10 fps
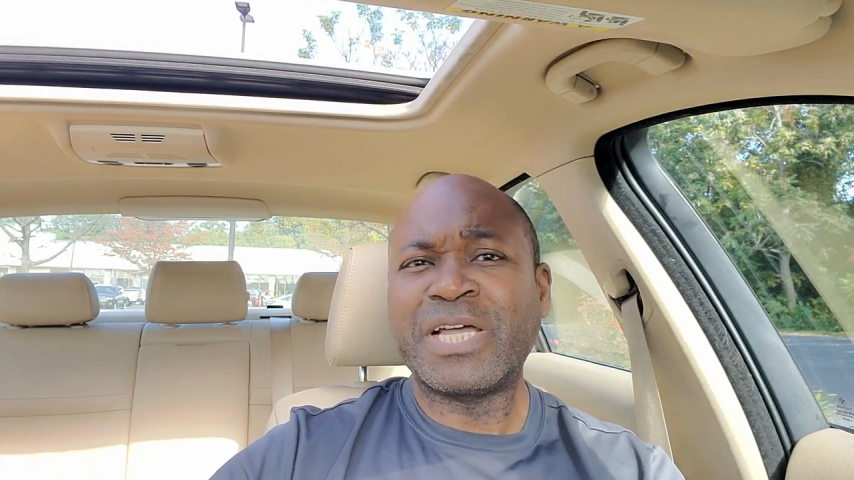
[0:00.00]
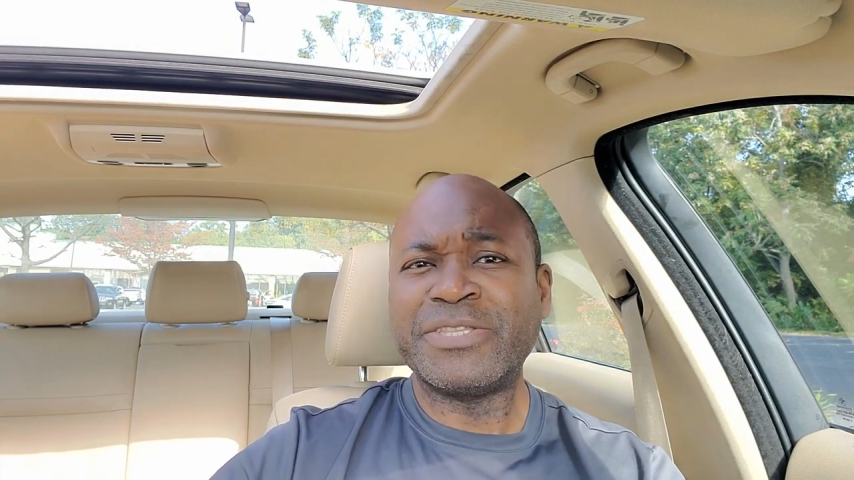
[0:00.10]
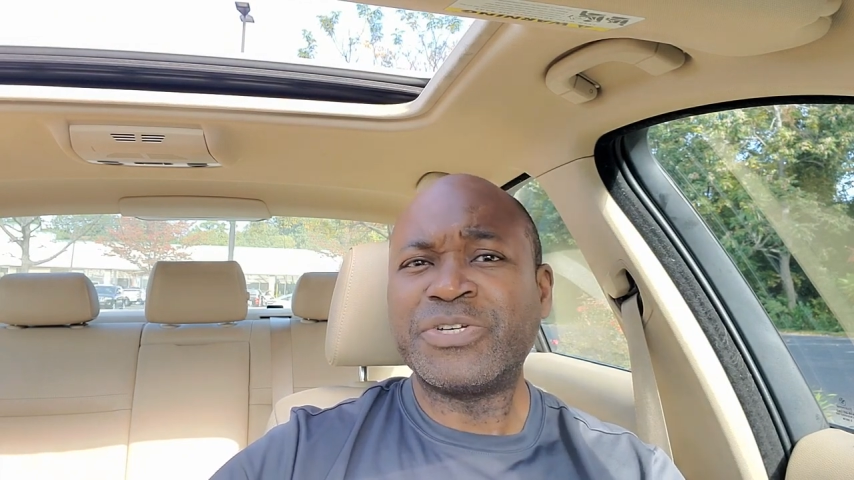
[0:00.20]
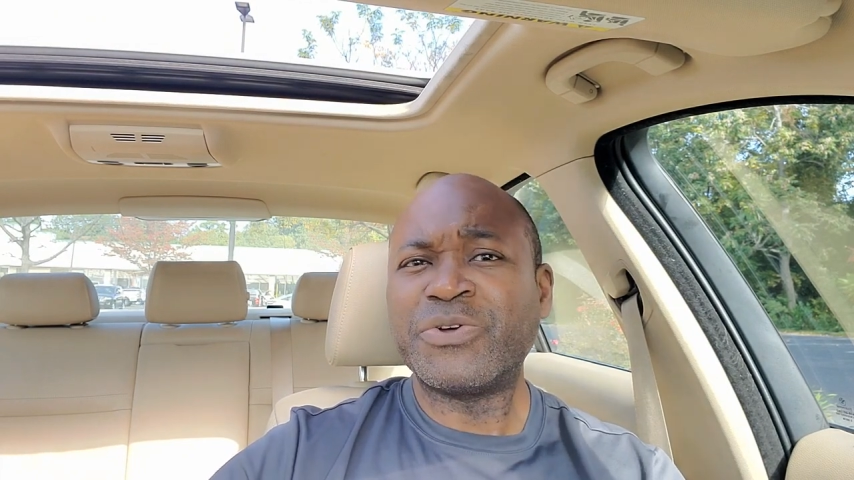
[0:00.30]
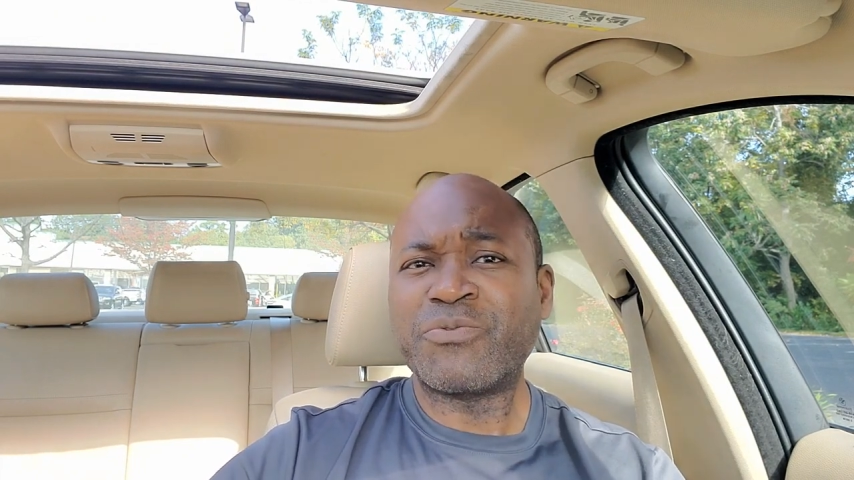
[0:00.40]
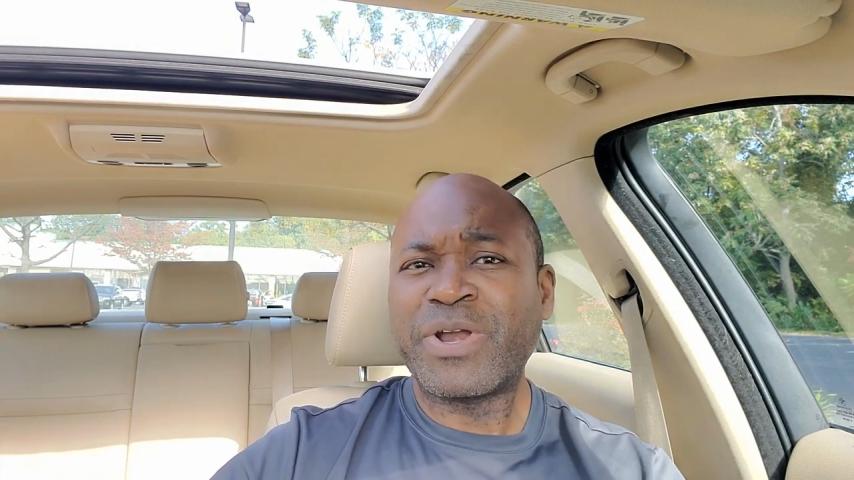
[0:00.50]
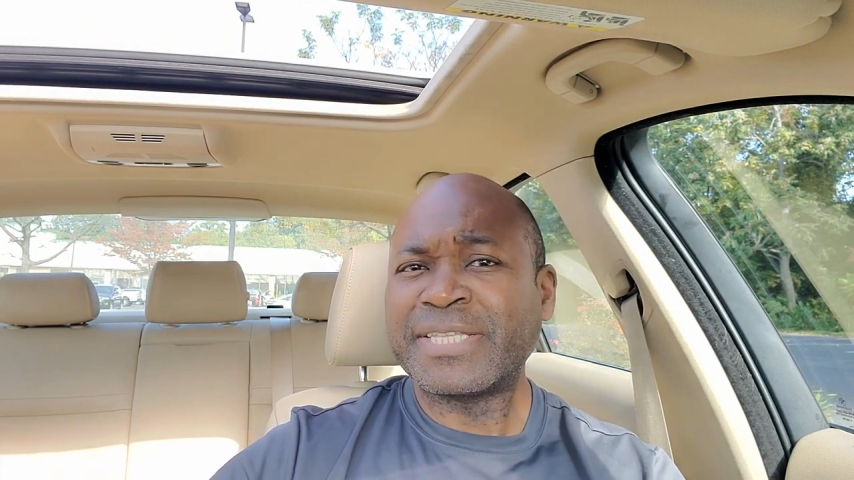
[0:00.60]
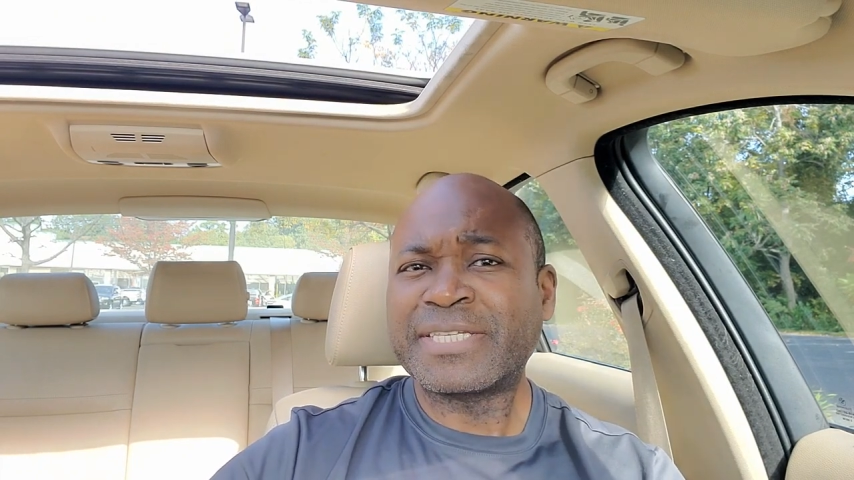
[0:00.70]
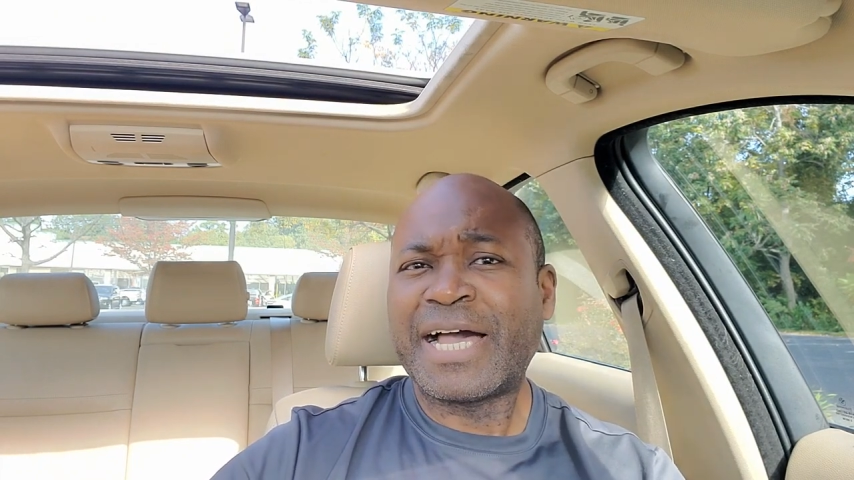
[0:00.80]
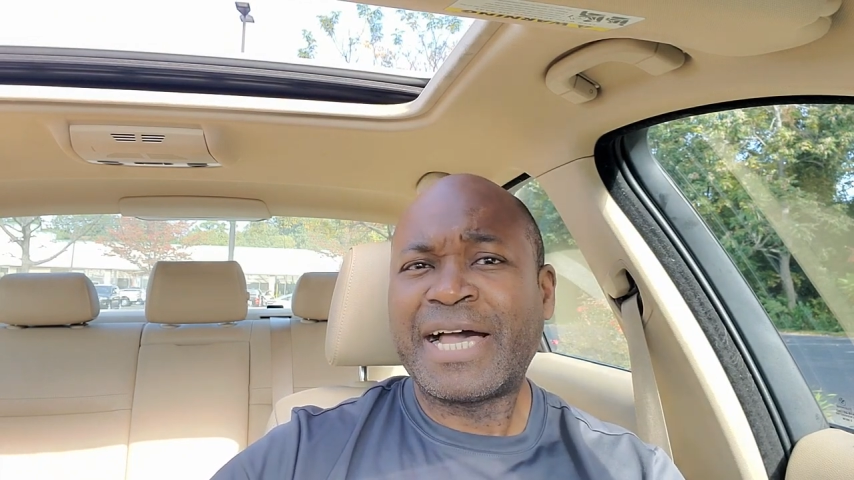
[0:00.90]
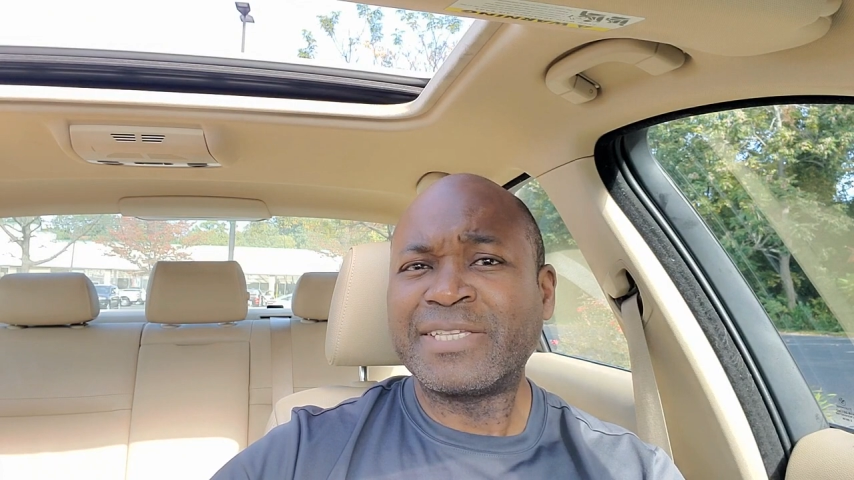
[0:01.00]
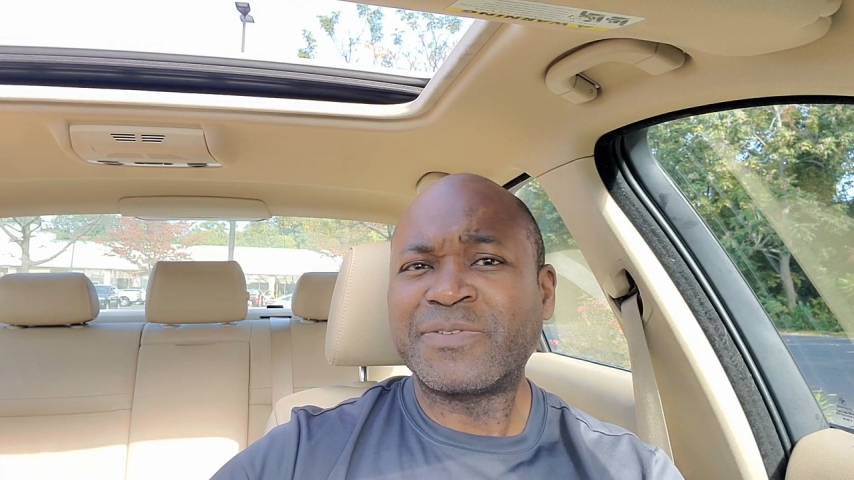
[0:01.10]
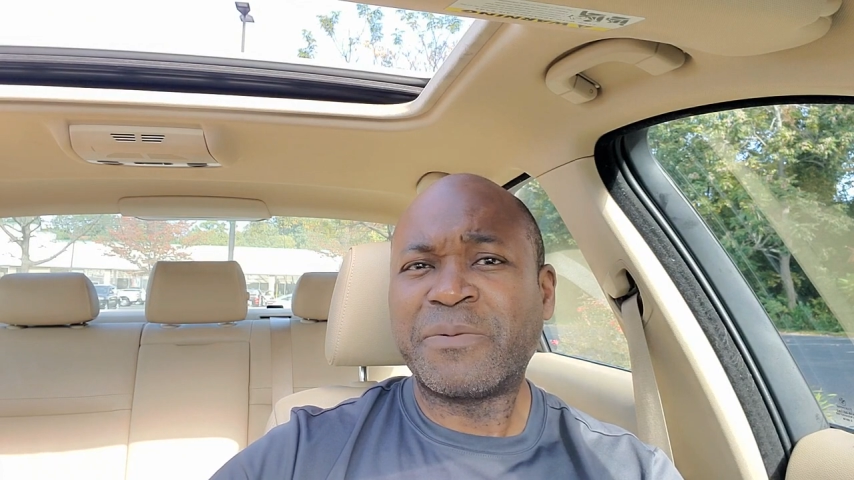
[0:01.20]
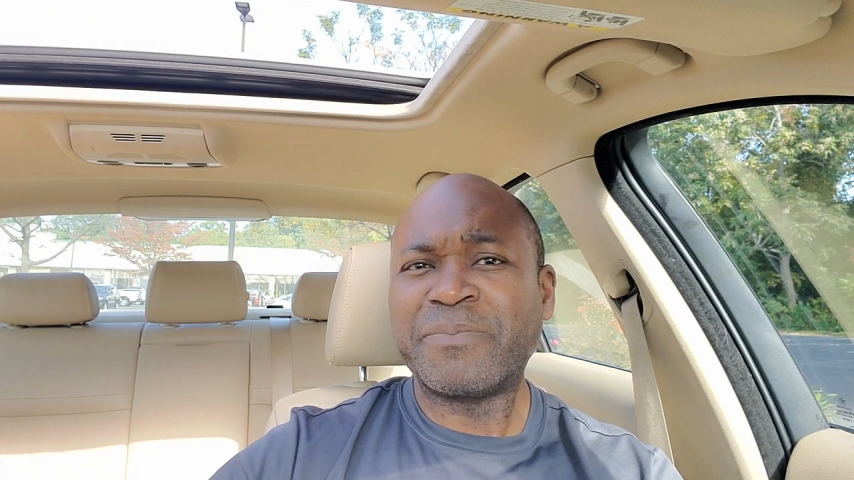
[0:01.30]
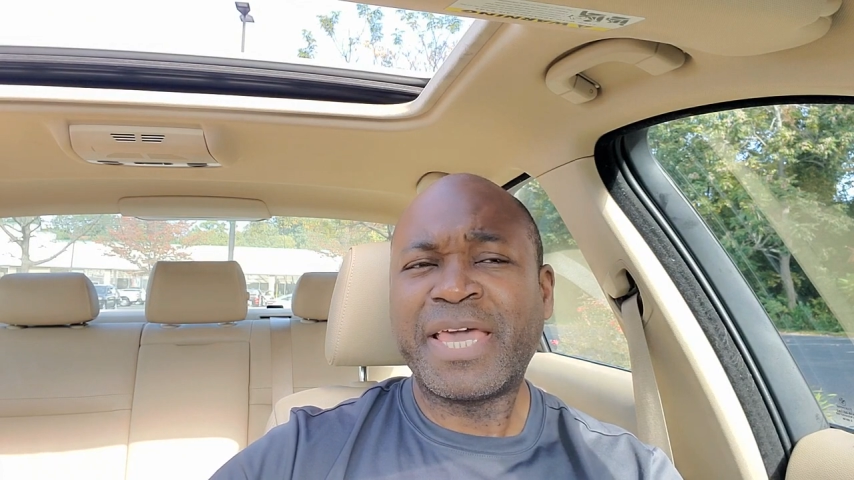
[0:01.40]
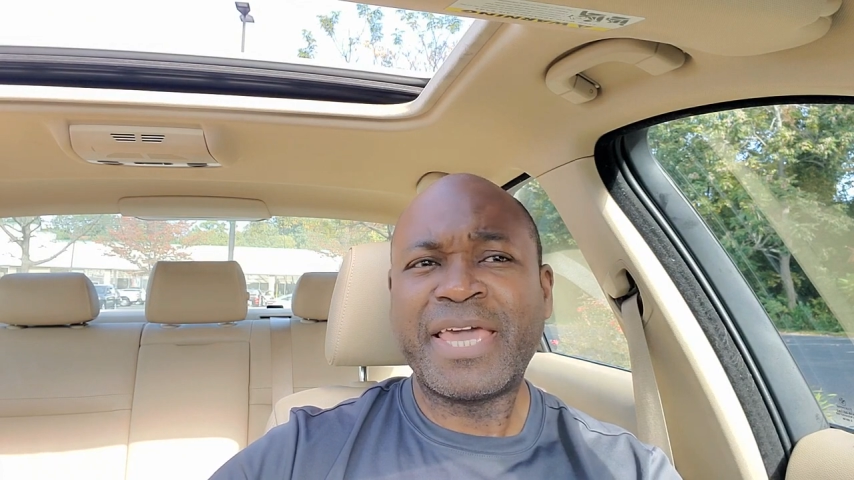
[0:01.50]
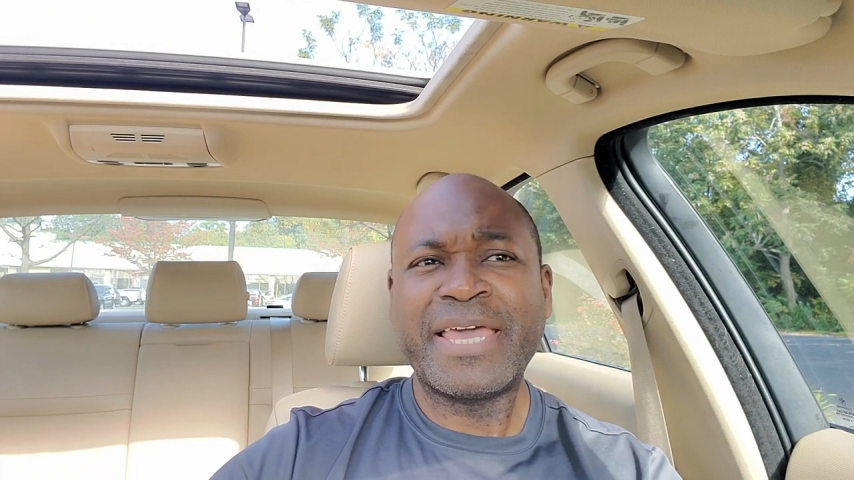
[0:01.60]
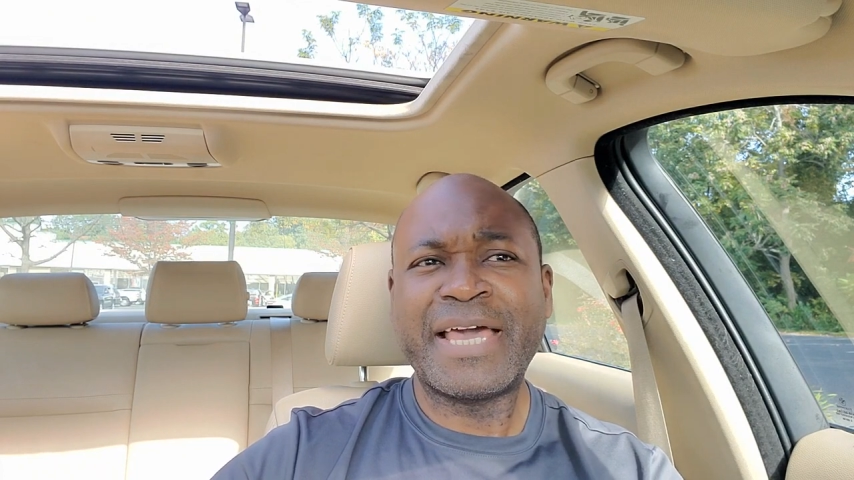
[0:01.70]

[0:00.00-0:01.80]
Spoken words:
and you can rent cars from there,